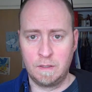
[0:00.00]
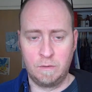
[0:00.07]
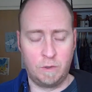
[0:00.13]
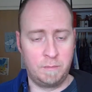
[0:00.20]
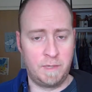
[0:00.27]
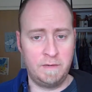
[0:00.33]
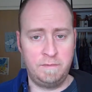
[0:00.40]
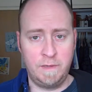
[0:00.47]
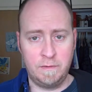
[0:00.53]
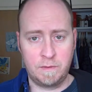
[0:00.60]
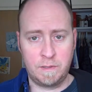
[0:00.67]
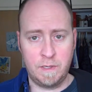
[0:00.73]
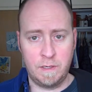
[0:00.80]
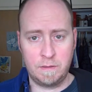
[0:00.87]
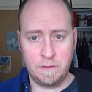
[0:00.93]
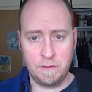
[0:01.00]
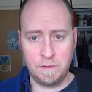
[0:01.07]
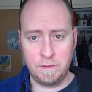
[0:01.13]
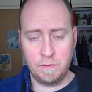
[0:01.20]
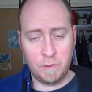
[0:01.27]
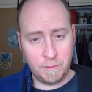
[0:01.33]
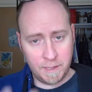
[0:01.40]
One of my favorite
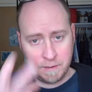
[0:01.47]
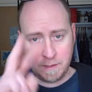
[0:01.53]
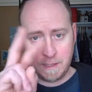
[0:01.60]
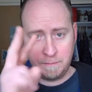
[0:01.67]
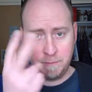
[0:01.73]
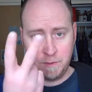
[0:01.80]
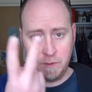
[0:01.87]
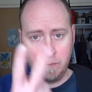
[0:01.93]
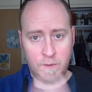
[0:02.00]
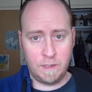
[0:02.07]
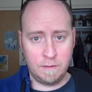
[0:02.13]
characters, one of my top two.